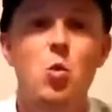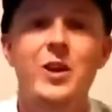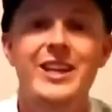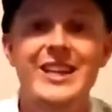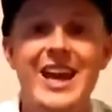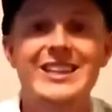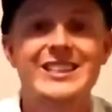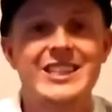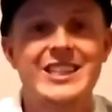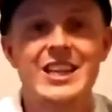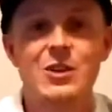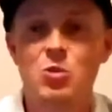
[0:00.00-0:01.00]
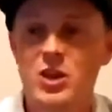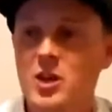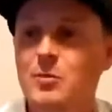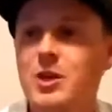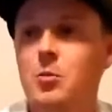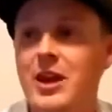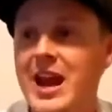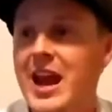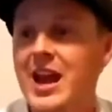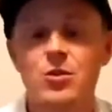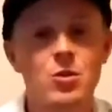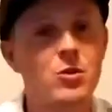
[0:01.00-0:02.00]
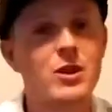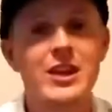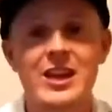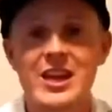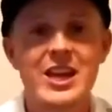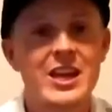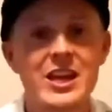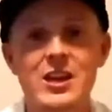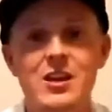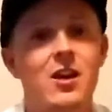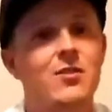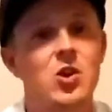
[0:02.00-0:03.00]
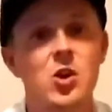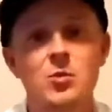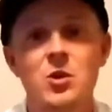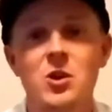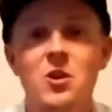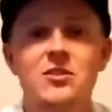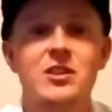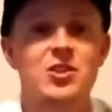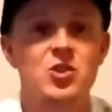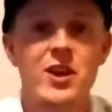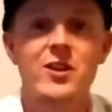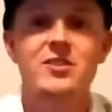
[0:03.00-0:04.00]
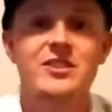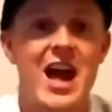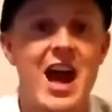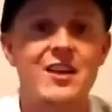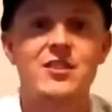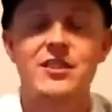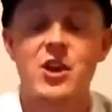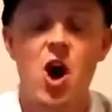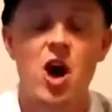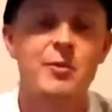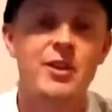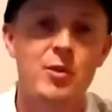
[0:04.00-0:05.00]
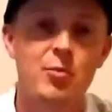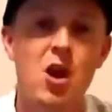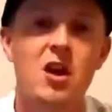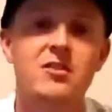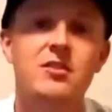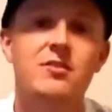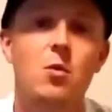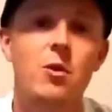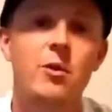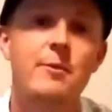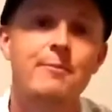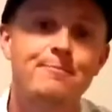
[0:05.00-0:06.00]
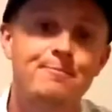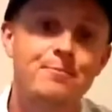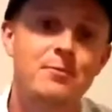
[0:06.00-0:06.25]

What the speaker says: 2019, we're going to be able to handle any of a cryptocurrency trader's taxes and automate the process for them.